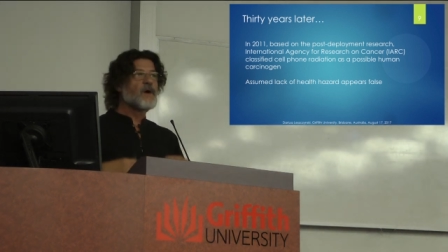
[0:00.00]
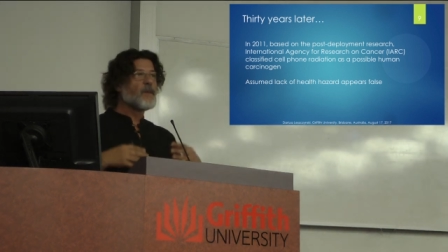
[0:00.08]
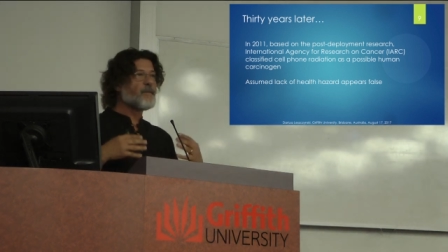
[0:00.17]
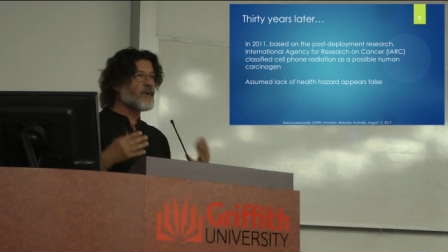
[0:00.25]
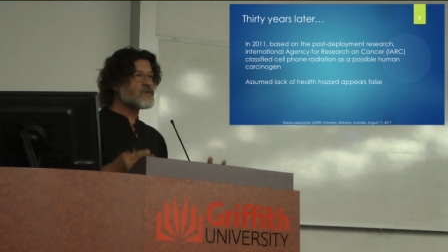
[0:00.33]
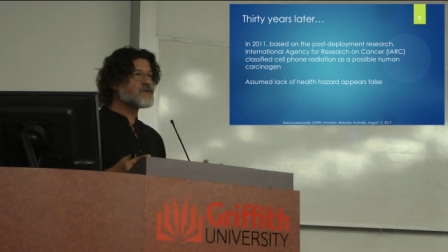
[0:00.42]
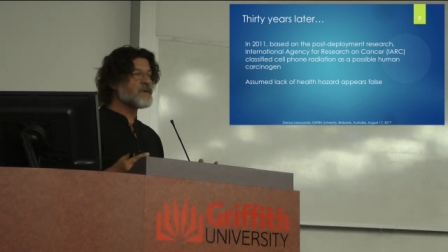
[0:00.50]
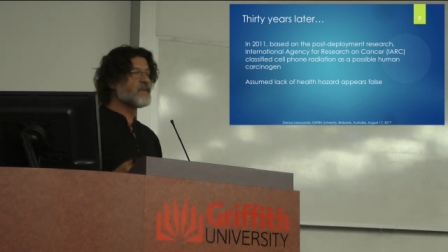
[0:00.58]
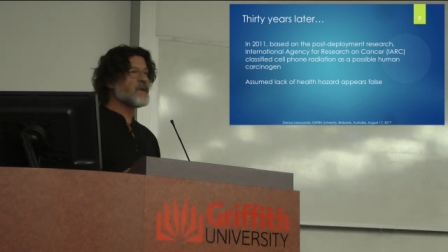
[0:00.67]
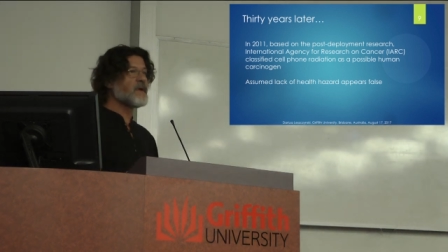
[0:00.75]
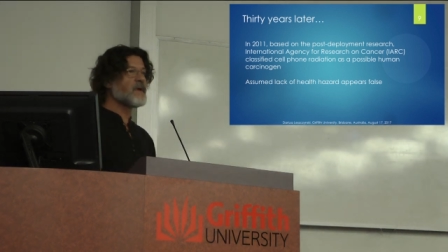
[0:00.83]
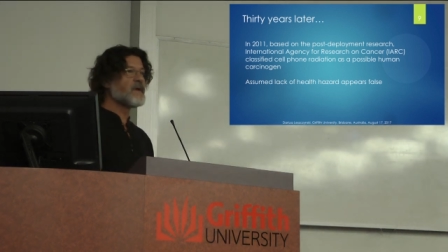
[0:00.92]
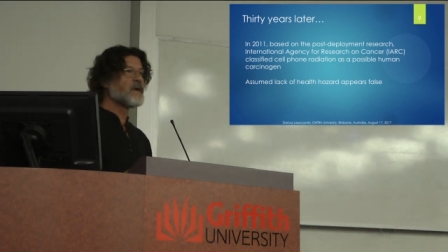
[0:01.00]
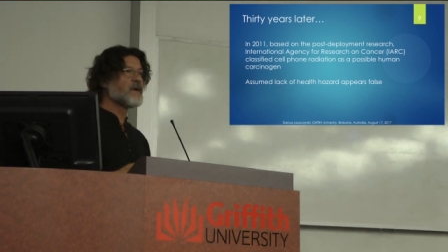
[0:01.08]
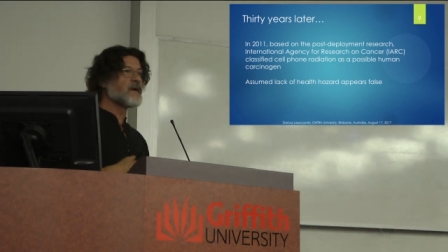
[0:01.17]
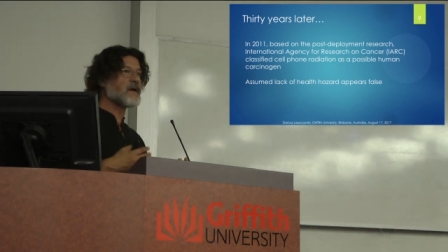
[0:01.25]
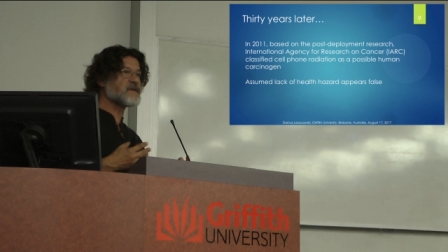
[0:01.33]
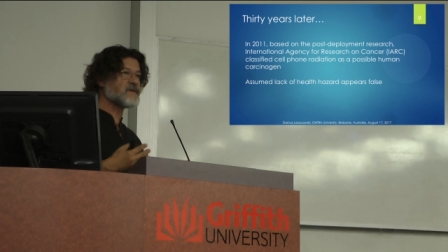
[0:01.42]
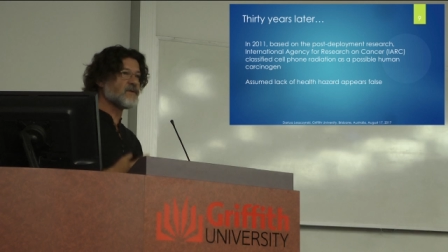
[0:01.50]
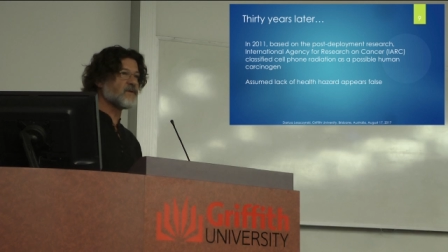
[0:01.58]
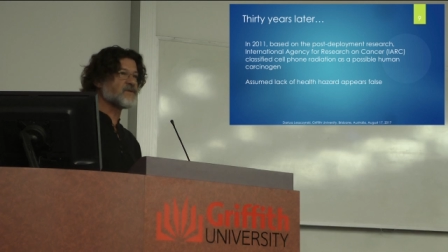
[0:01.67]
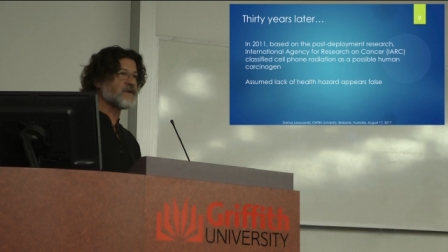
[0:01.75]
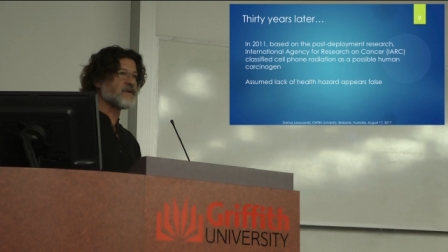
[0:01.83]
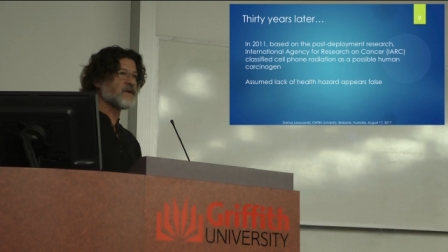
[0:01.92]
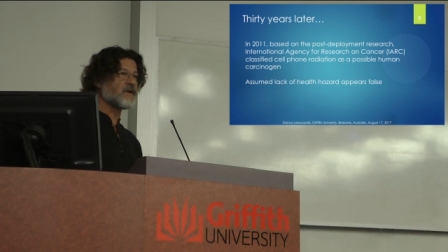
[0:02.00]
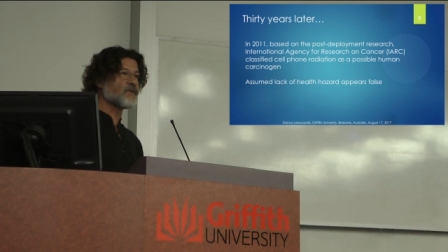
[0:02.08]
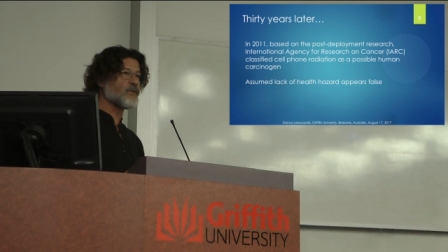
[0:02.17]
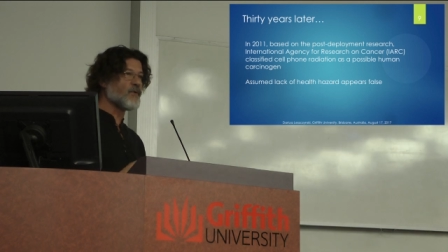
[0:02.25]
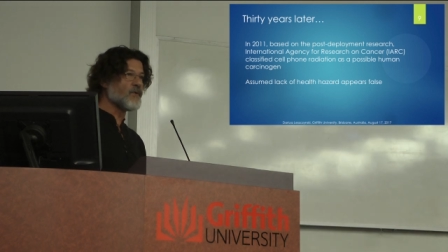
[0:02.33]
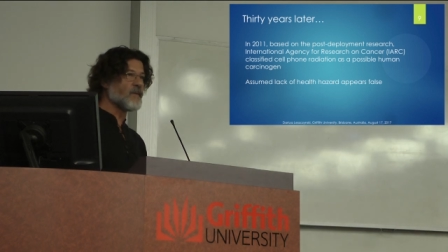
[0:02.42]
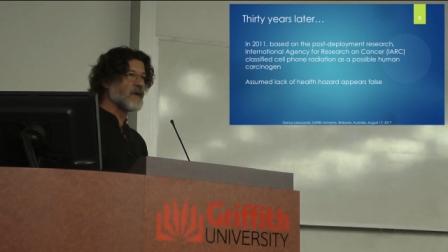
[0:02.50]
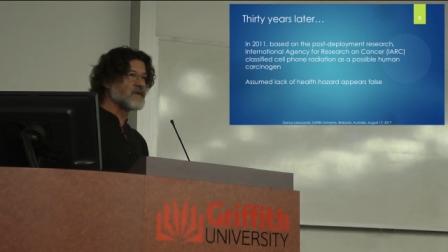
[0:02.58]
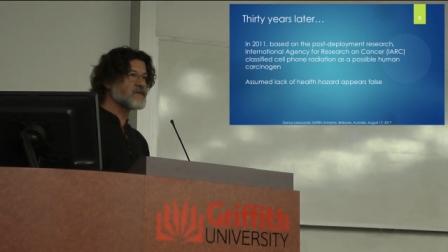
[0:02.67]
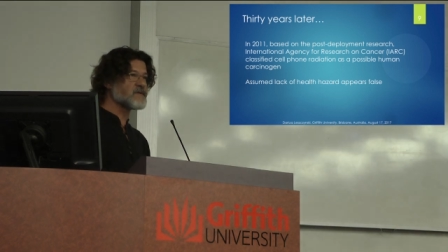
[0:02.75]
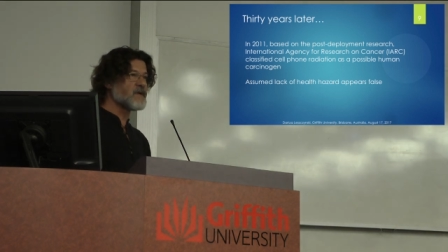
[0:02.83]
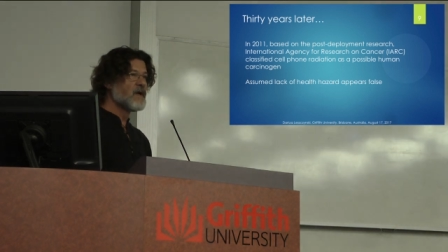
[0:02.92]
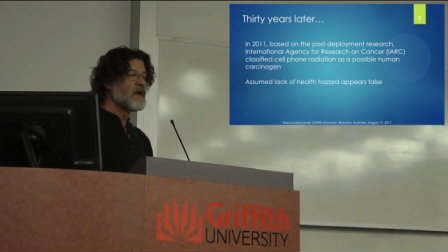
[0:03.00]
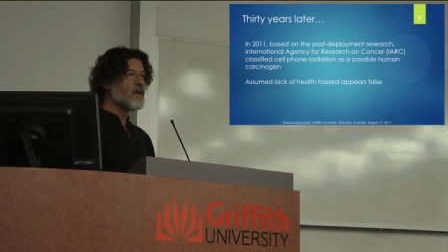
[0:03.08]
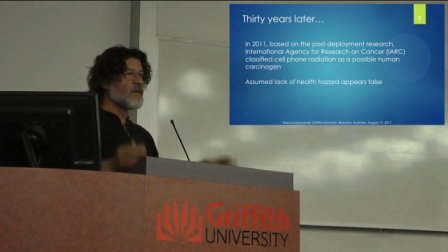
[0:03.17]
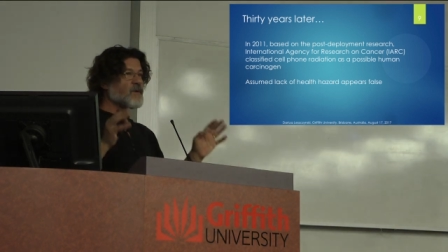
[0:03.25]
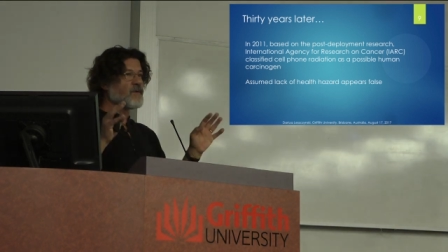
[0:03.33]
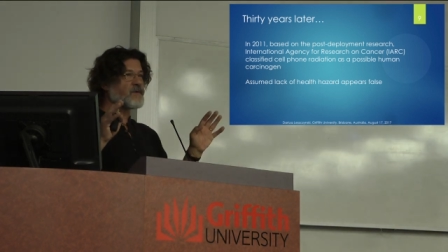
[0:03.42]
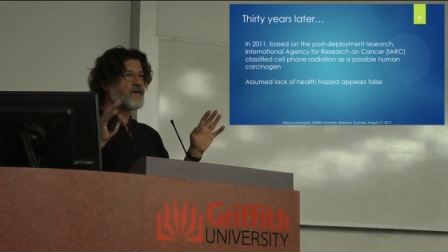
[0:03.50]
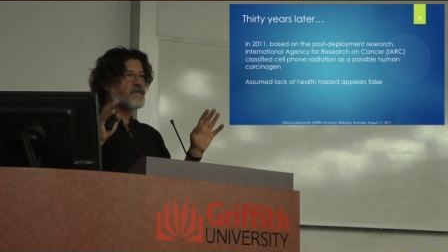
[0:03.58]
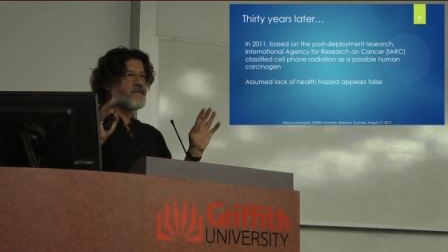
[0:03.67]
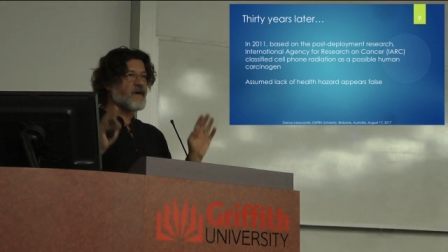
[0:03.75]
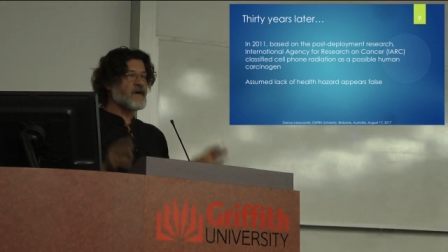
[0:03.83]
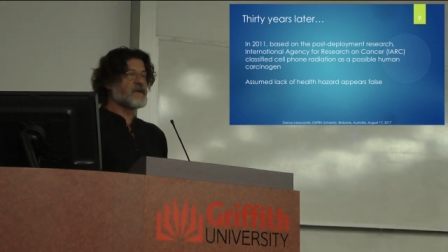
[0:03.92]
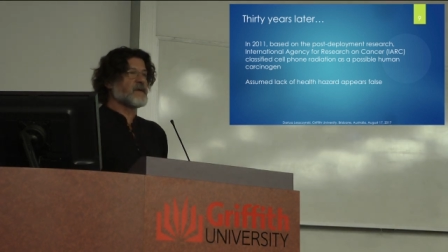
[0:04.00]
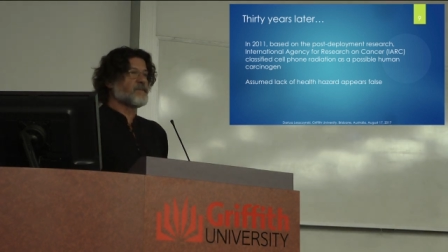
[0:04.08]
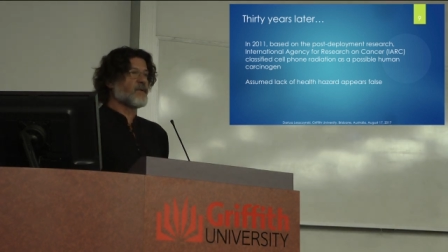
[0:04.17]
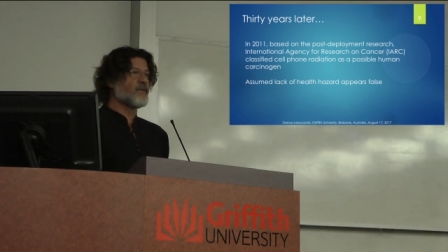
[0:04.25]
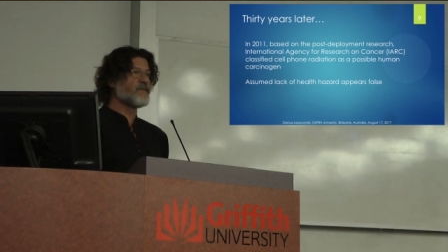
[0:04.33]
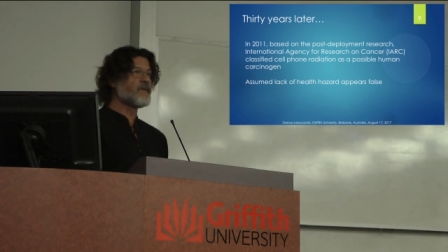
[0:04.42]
possibly carcinogenic to humans. We don't have final proof,